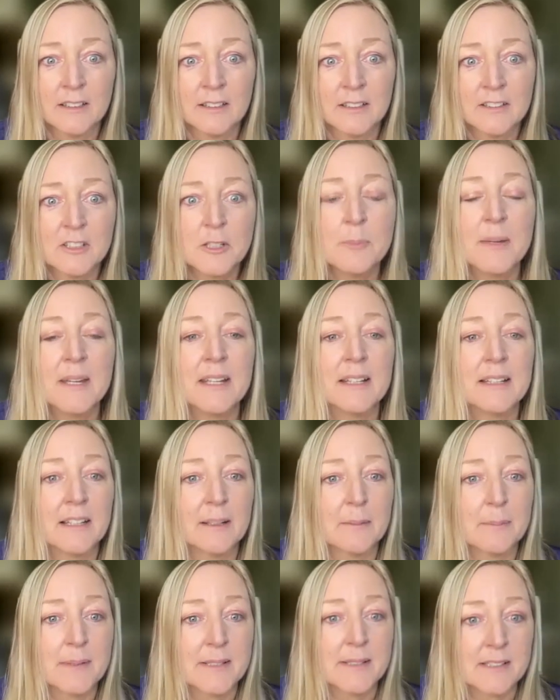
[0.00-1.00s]
to be in
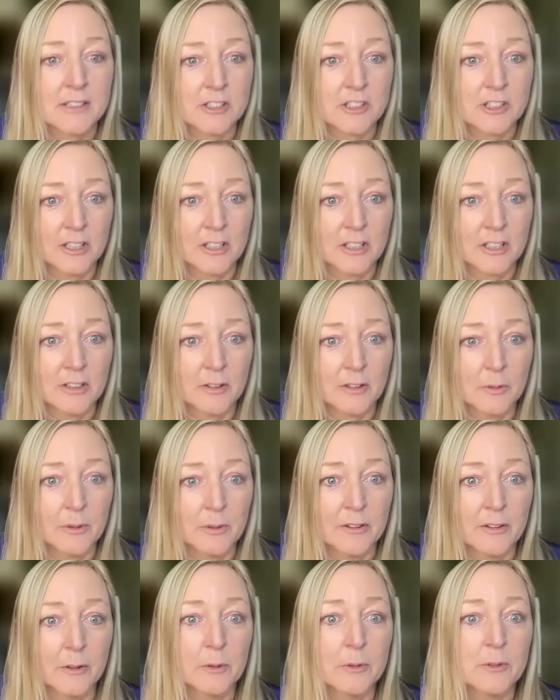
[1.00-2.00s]
that position, or
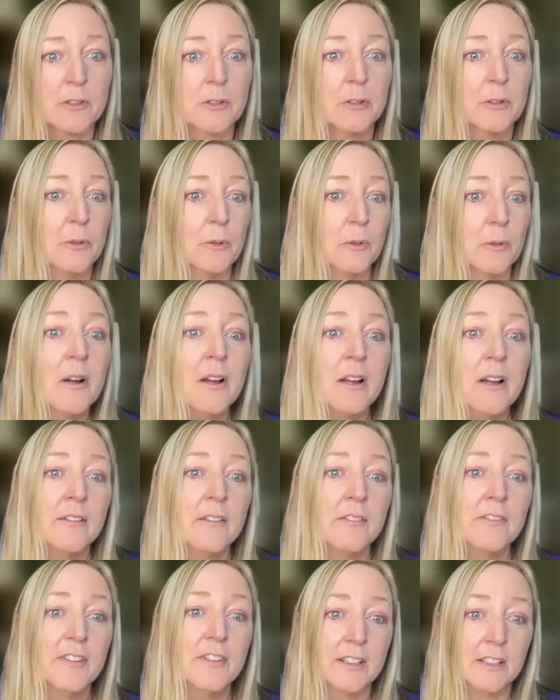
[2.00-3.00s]
those who
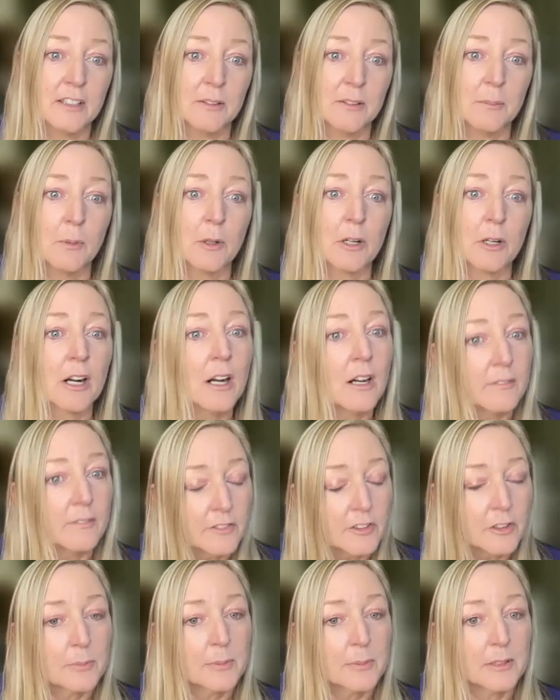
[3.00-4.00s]
feel more
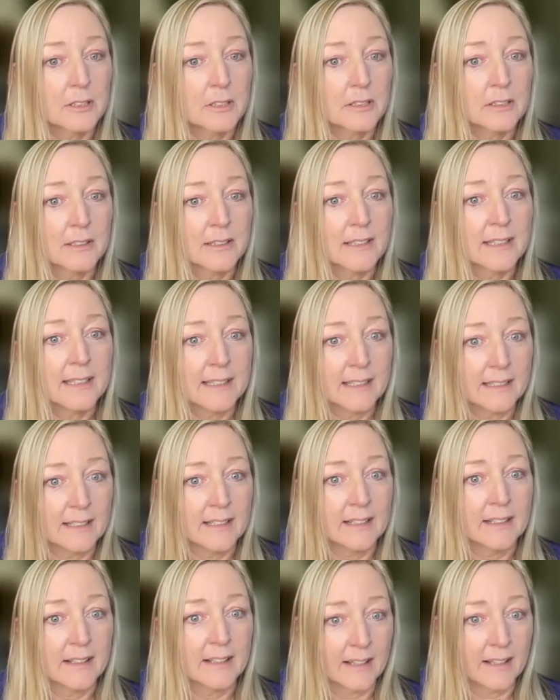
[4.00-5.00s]
comfortable
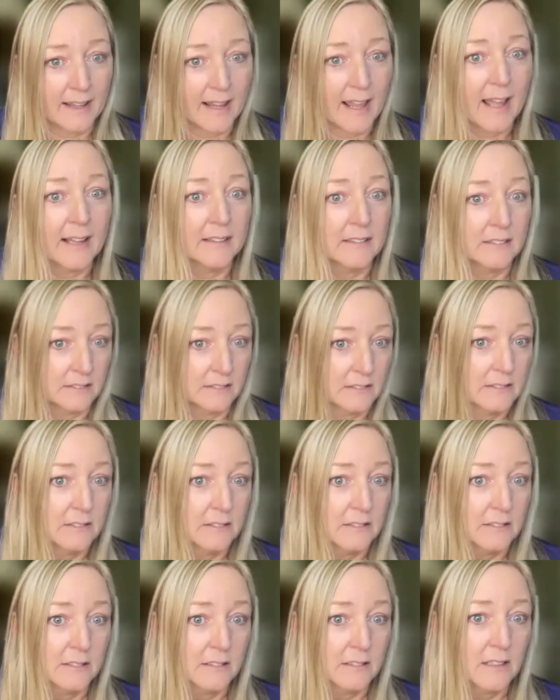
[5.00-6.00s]
in that
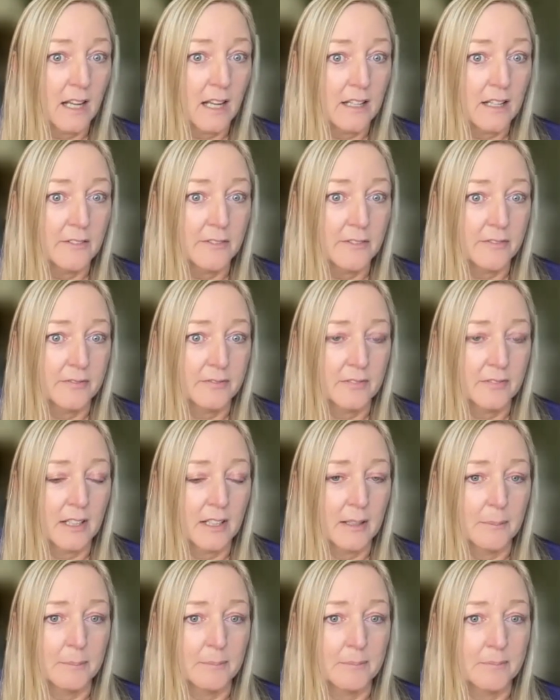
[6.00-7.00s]
kind of
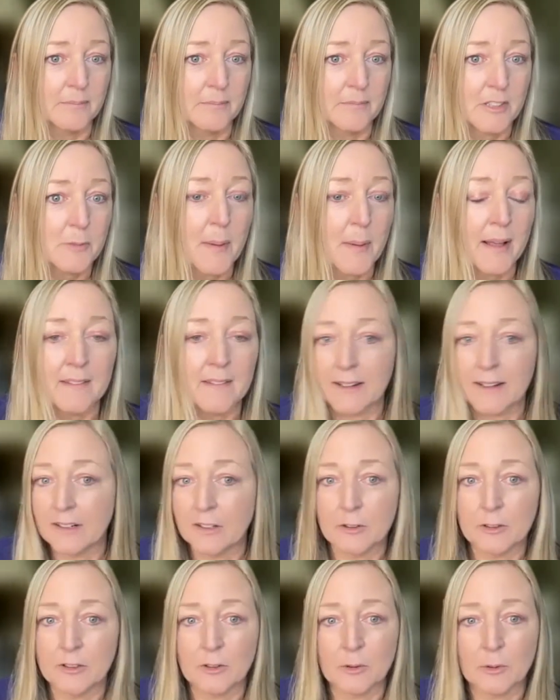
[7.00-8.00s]
spotlight
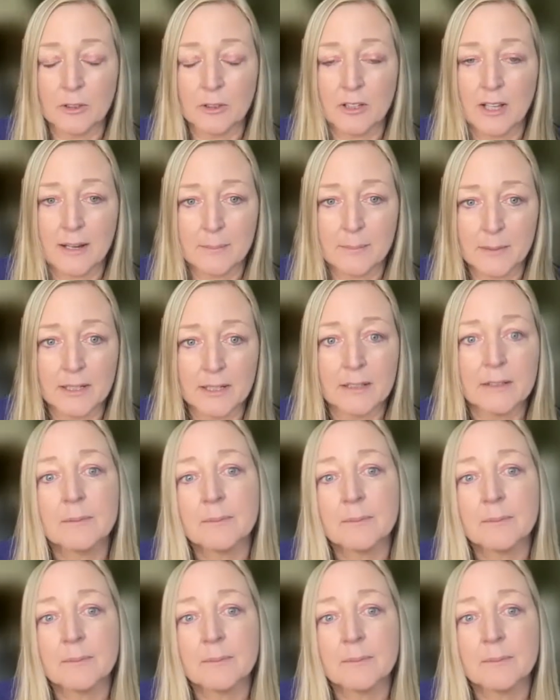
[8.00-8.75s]
or limelight.